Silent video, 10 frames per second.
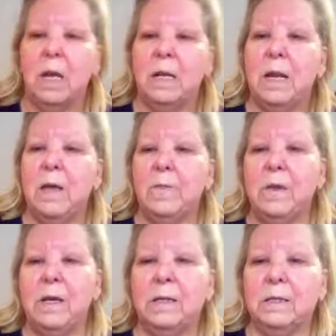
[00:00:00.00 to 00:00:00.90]
Now
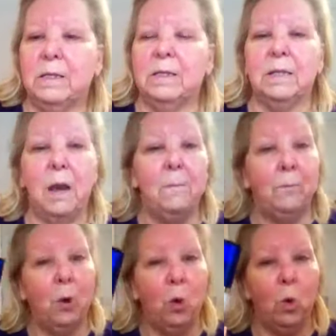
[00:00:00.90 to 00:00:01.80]
this is a
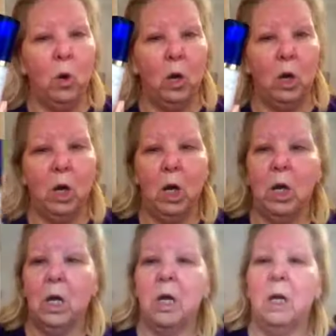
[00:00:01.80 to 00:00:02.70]
pore,
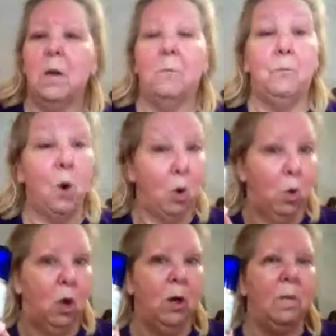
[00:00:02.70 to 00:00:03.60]

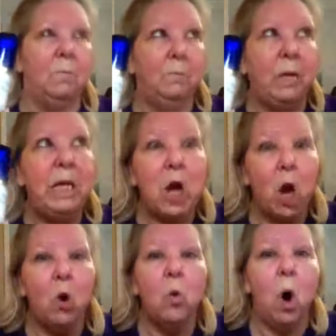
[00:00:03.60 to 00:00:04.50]

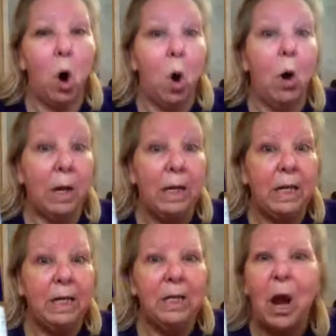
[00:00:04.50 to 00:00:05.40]

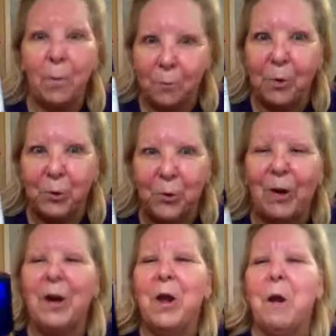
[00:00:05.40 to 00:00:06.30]
P-O-R-E, not
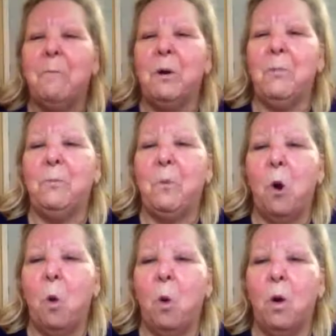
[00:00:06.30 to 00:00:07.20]
pore, but
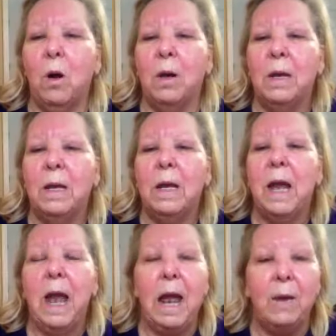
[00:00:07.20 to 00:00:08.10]
pore
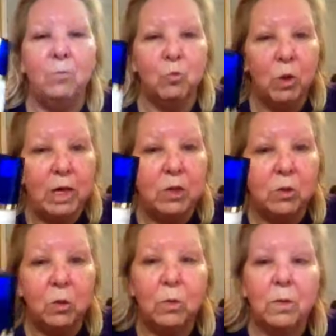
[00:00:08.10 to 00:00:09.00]
and
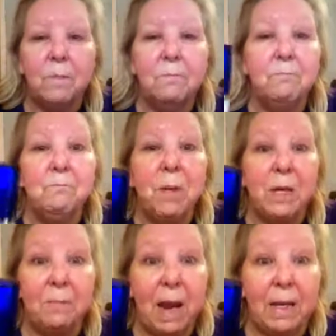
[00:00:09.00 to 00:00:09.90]
wrinkle
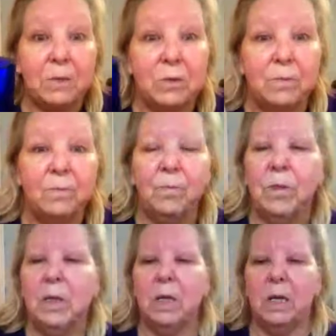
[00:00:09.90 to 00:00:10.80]
minimizer.
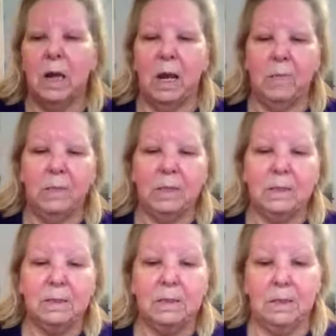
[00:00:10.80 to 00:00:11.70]
And
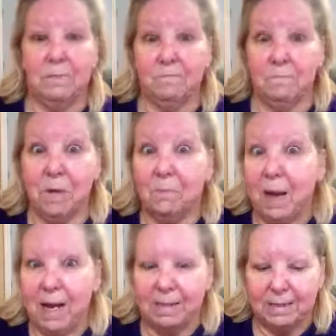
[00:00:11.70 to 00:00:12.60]
this
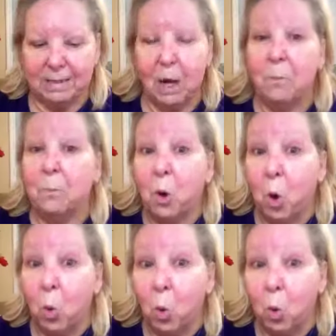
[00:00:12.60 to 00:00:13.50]
minimizes our
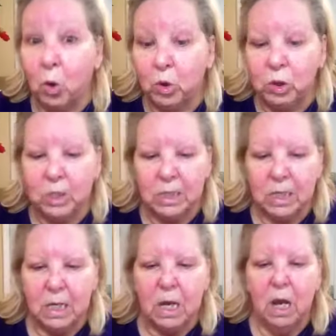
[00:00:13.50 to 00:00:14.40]
pores.
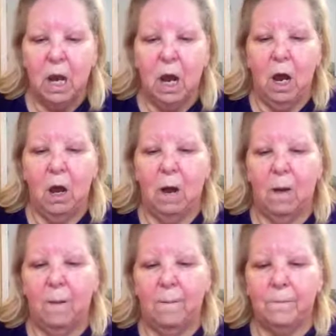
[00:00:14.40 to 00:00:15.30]

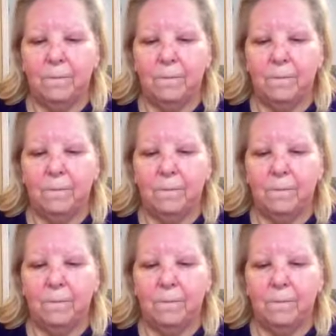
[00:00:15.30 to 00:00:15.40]
I